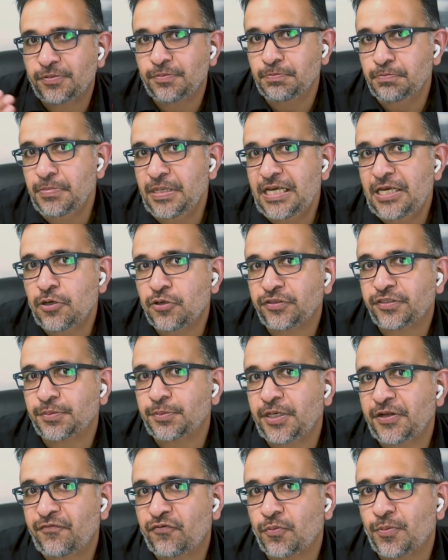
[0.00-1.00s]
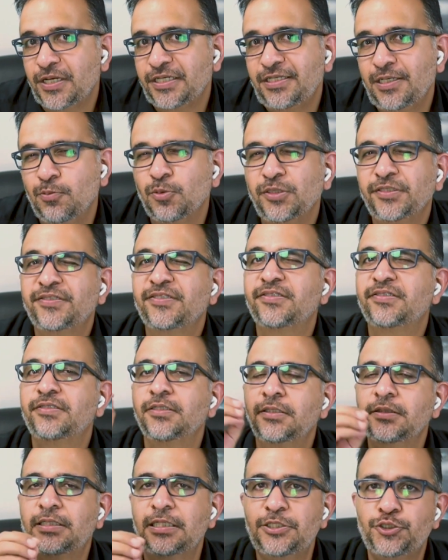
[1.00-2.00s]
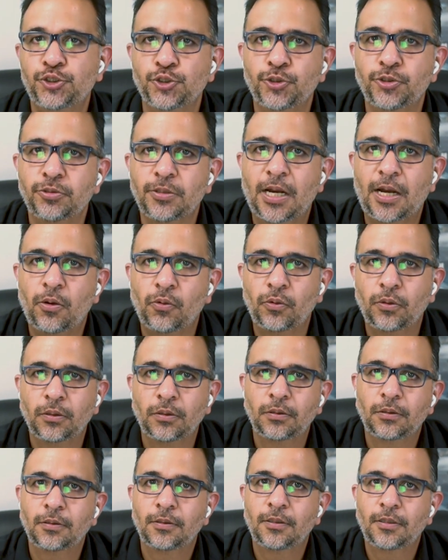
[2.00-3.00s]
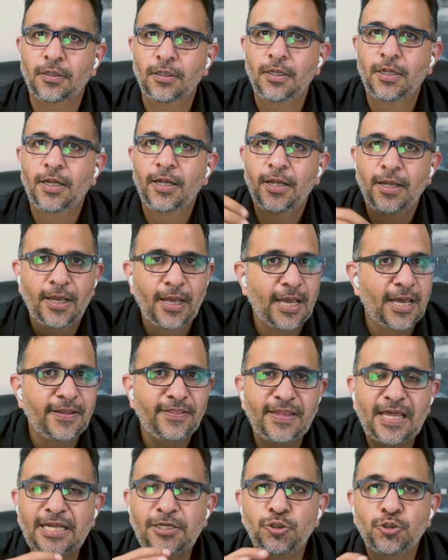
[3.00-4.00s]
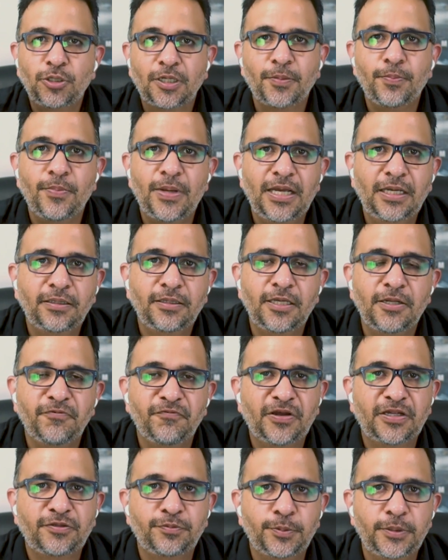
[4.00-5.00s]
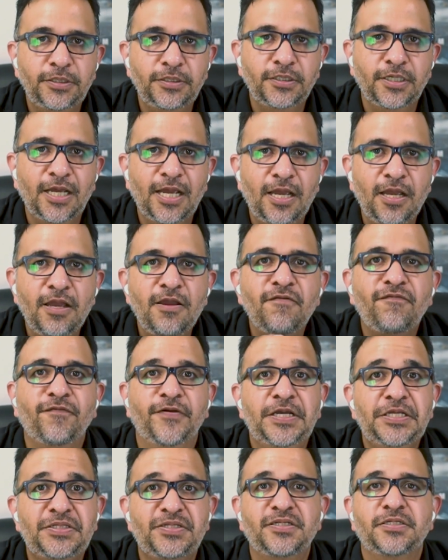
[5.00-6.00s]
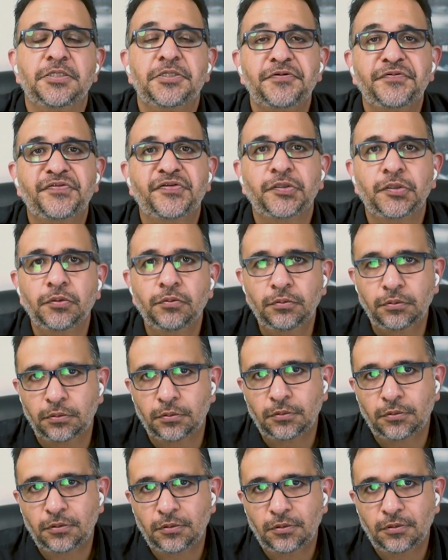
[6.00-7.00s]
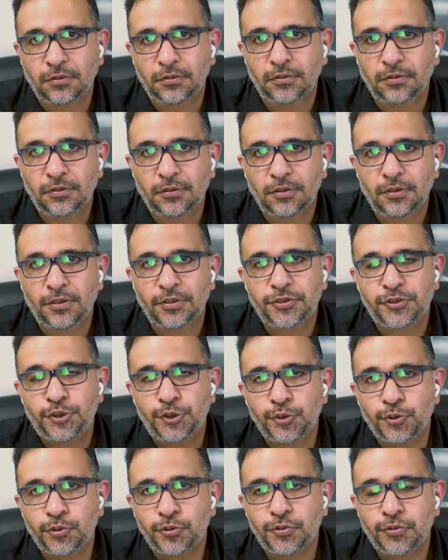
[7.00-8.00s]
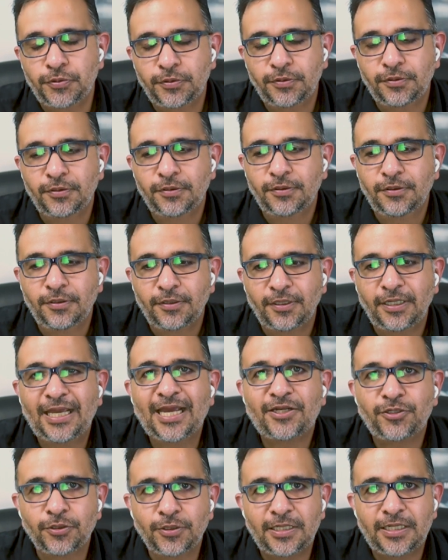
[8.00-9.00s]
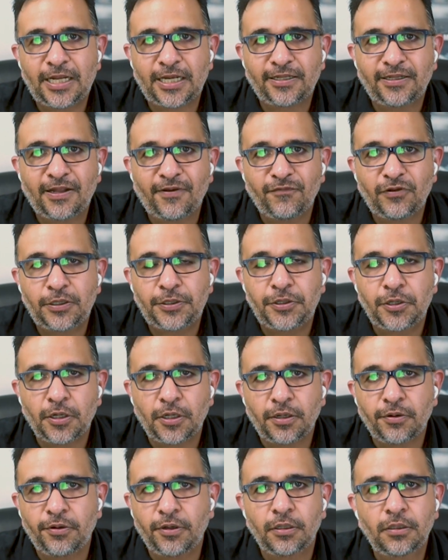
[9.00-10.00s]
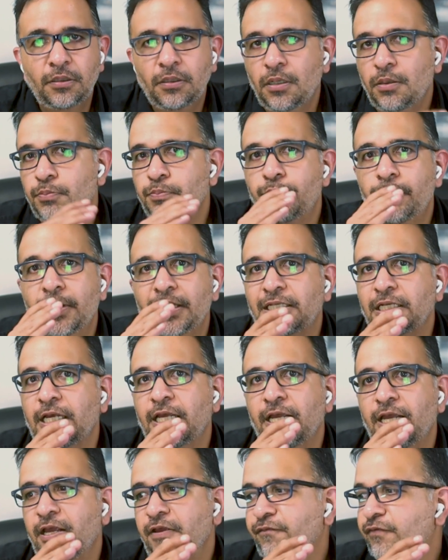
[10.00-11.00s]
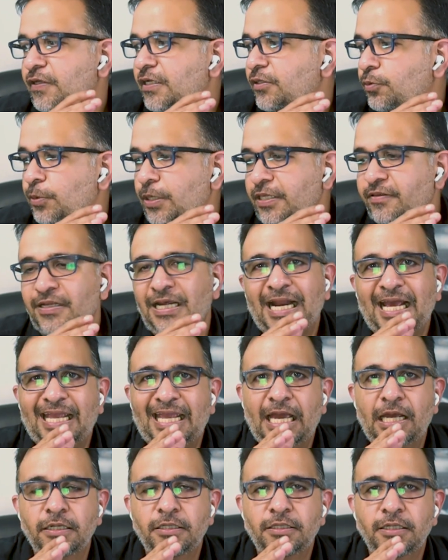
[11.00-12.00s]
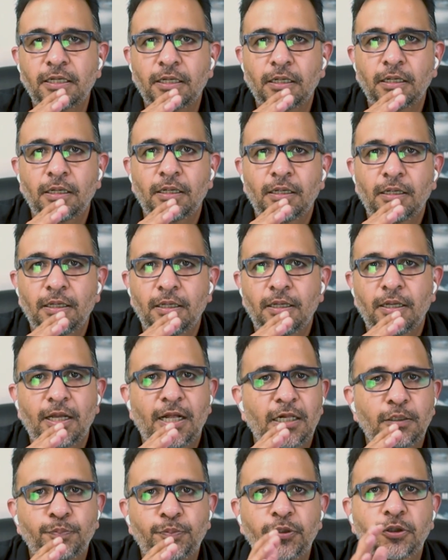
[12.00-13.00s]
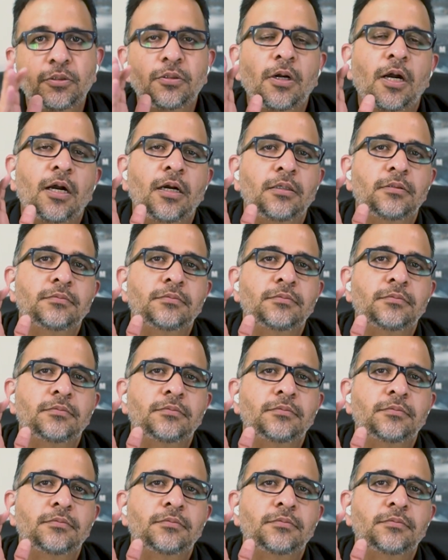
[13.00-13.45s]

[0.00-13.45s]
me or somebody from my team will certainly show you how. And then you can make the investment if it serves you to get to the next level in your career. But if there's ways that I can't help you,